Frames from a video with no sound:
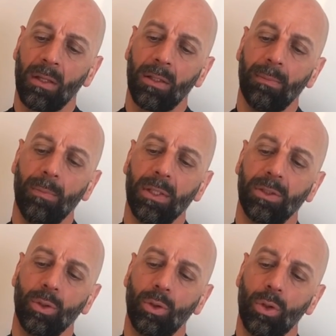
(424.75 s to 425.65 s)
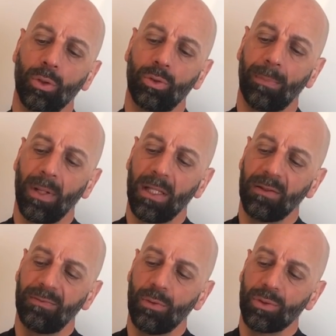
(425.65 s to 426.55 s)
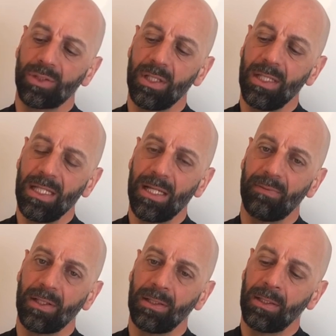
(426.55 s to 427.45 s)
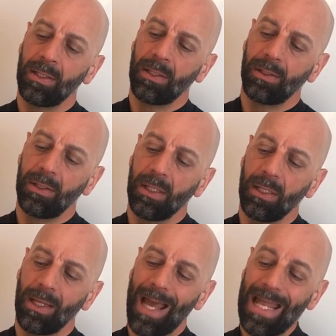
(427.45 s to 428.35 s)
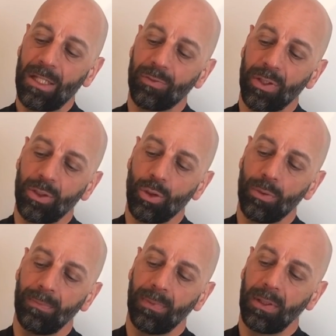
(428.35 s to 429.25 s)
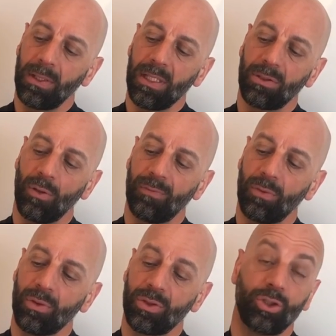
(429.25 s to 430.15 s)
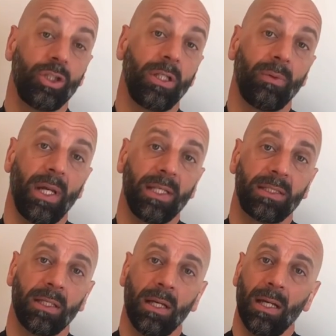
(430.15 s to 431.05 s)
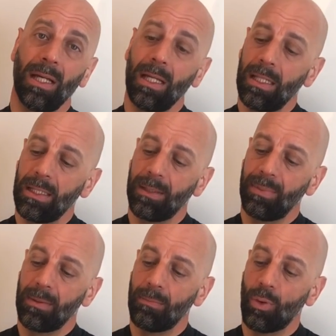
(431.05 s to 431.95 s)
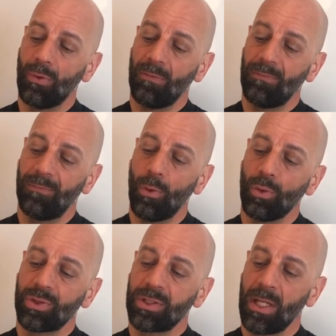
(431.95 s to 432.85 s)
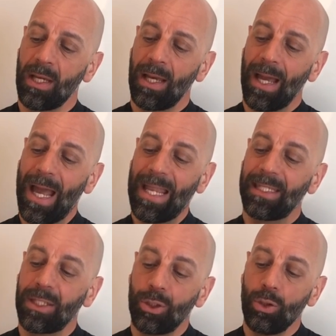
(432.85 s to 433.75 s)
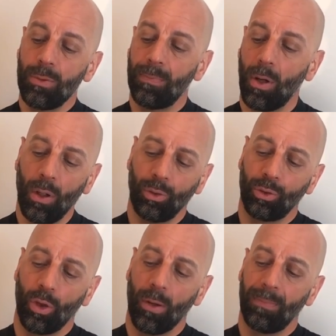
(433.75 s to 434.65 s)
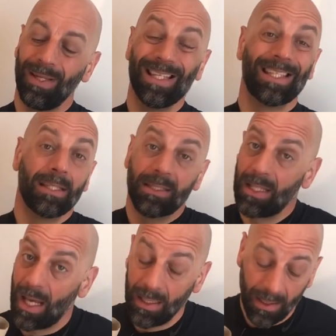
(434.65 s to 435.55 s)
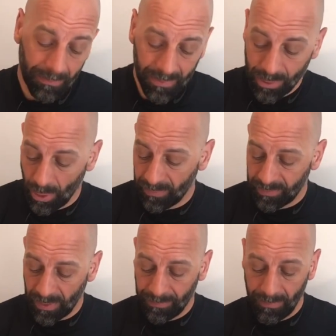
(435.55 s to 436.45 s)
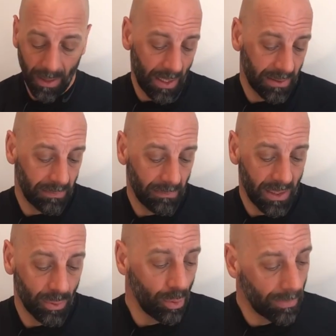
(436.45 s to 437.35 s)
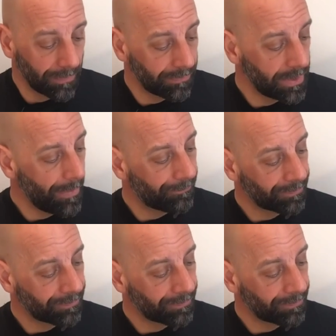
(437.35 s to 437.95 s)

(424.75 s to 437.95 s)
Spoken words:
The moment you go to apply the force nearer the end of the tube, this of course generates a little bit more force, and the tube on top is slightly softer as normal. Yeah.